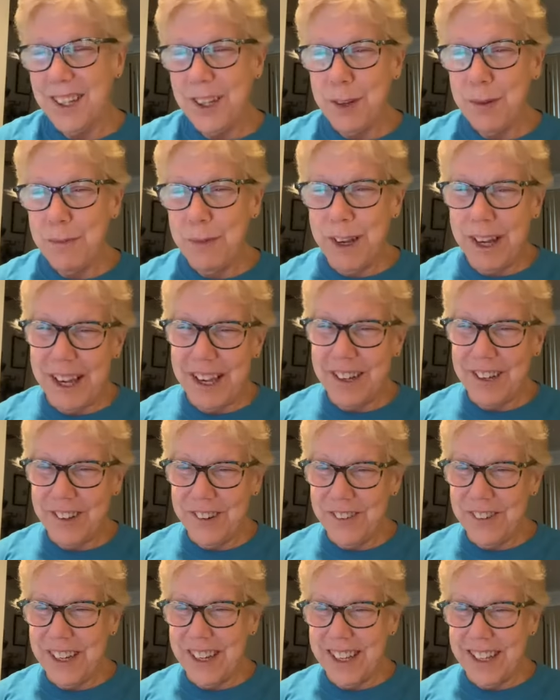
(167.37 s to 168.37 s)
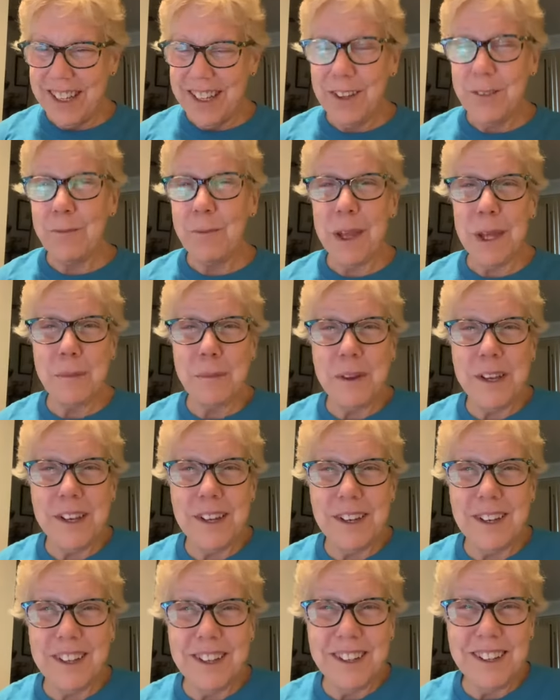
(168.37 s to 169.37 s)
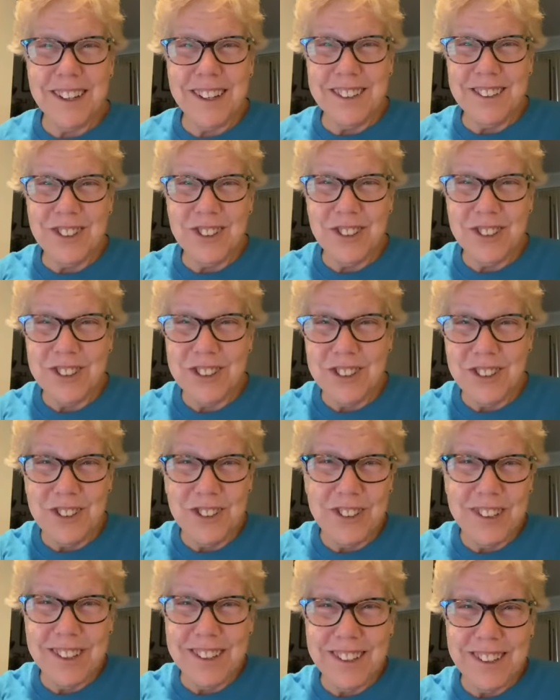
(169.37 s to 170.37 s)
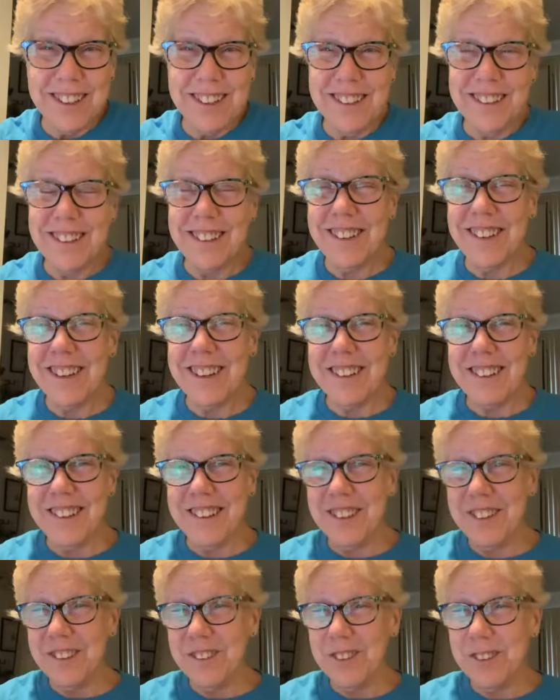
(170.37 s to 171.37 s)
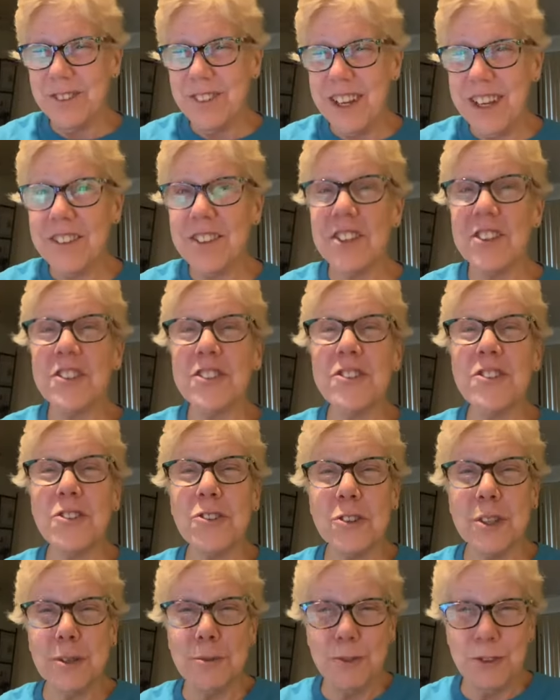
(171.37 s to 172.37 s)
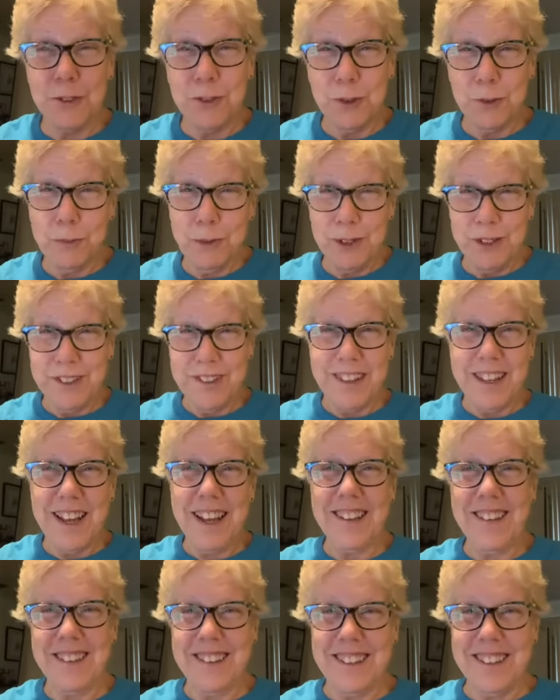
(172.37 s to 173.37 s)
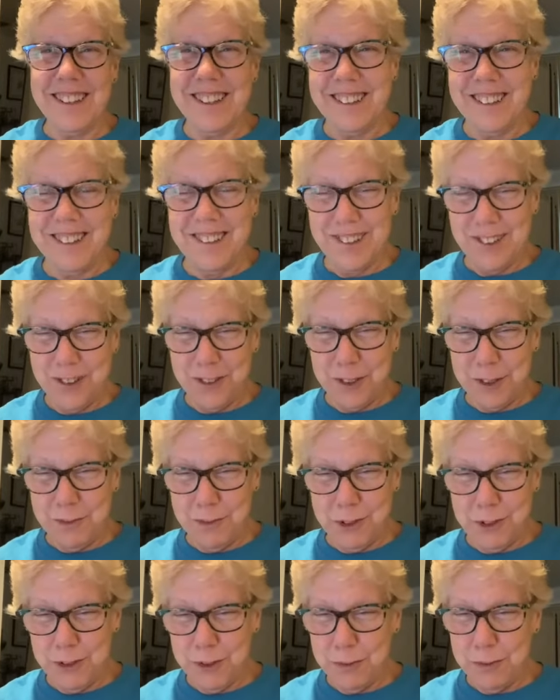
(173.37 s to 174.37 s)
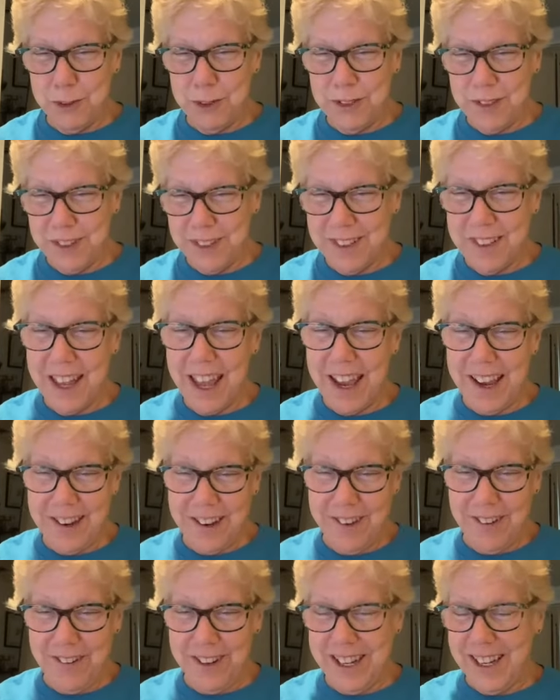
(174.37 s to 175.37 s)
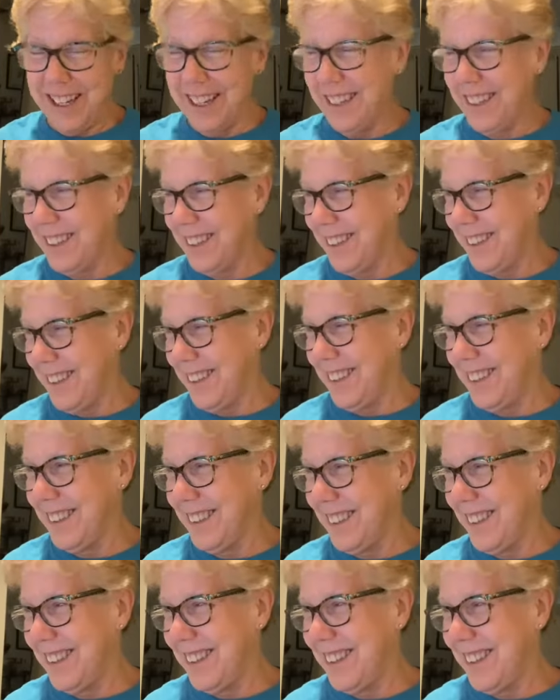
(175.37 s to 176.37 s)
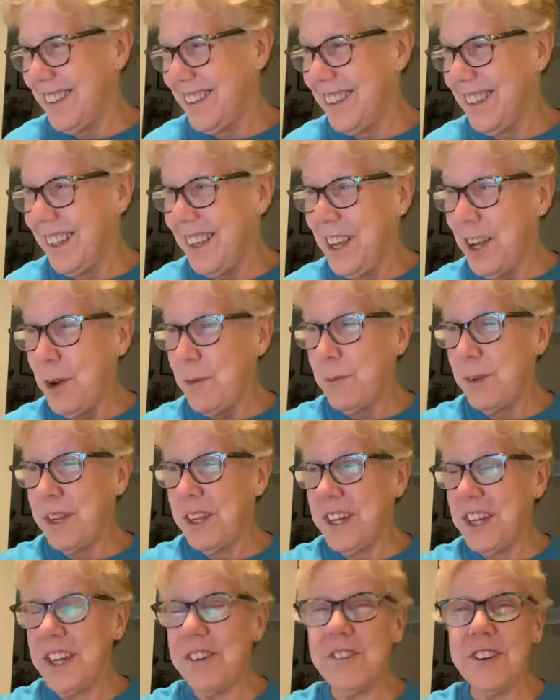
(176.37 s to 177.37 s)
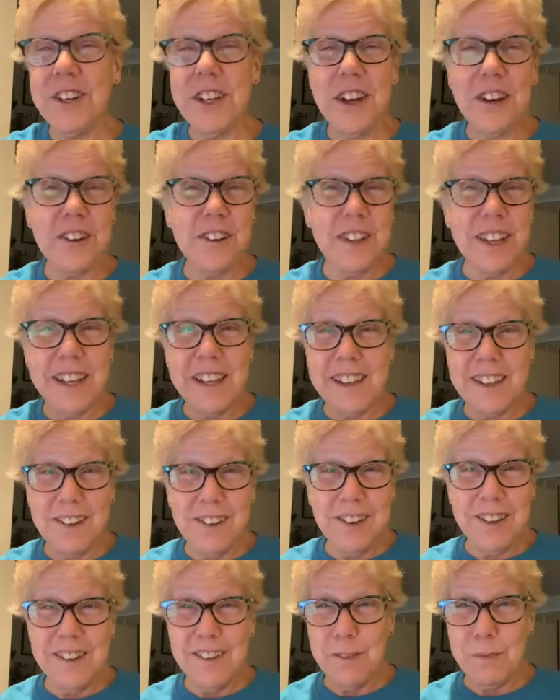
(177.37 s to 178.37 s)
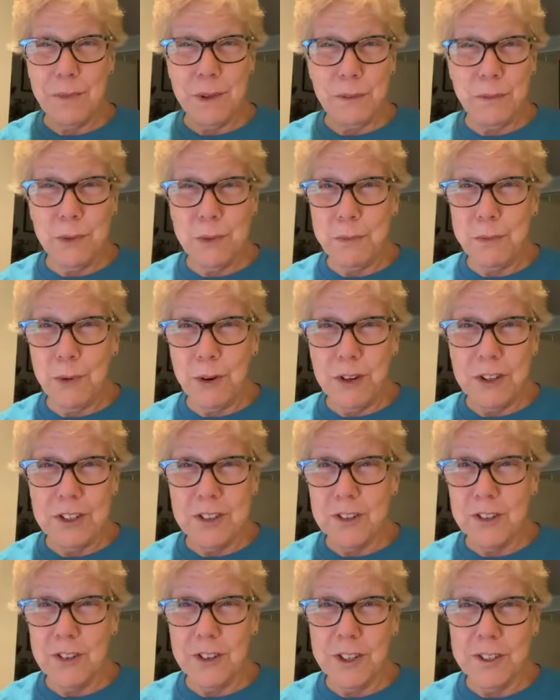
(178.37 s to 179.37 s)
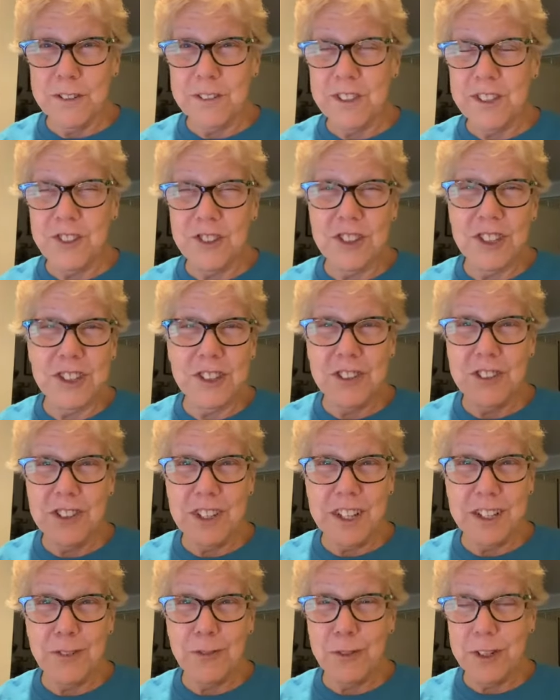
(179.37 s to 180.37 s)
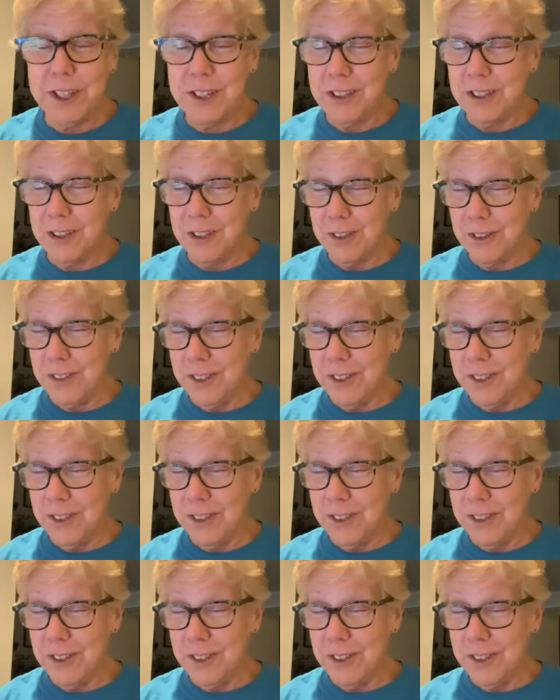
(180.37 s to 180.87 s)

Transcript: But anyway, maybe George Lucas got the idea from that. The stormtroopers, that's it, stormtroopers. Anyway. But you never know. These people borrow off each other like we do.